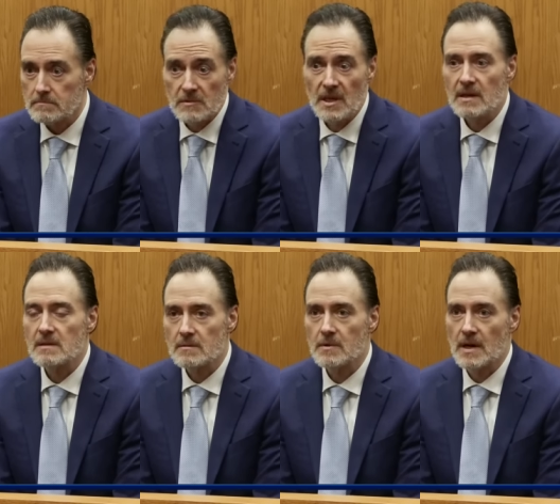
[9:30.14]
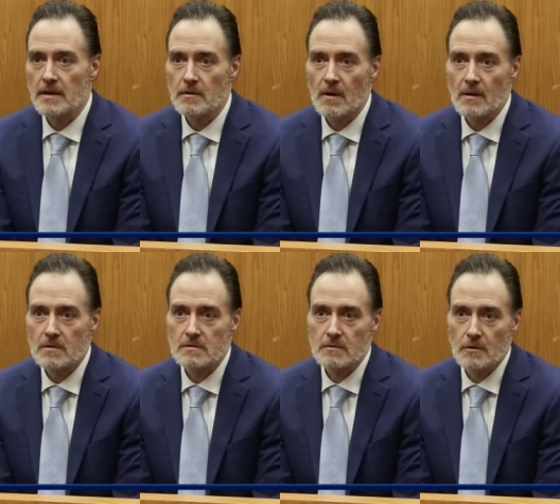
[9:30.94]
Yeah, when I knew I
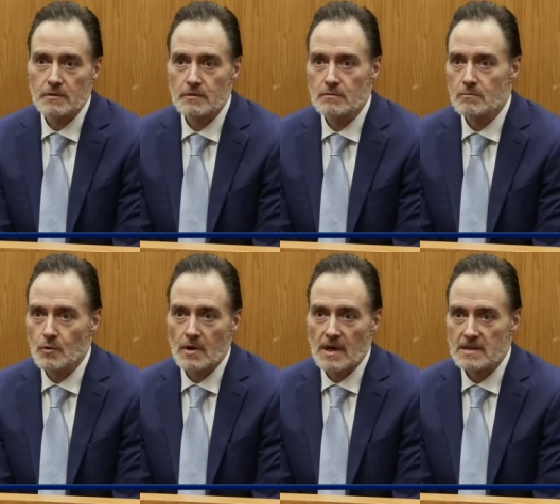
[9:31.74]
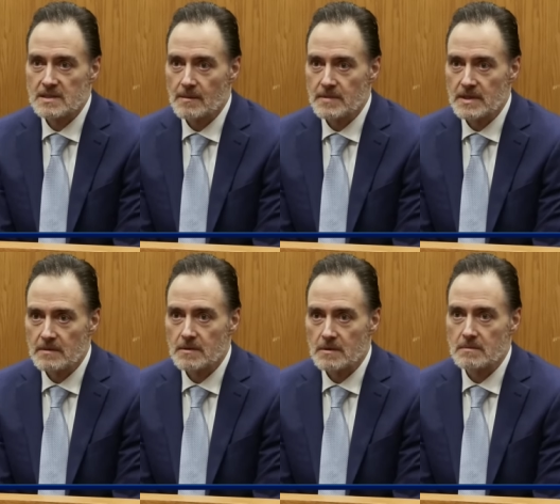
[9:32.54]
was going to work on
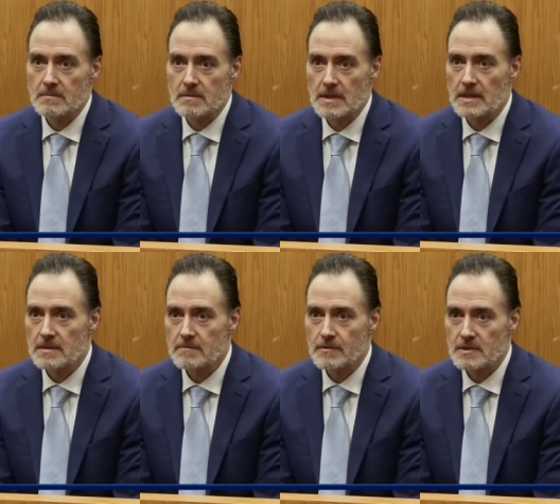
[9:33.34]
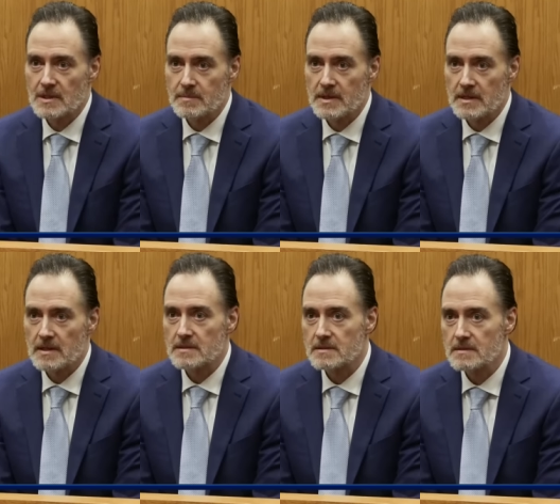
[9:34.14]
something or need it for something, yes.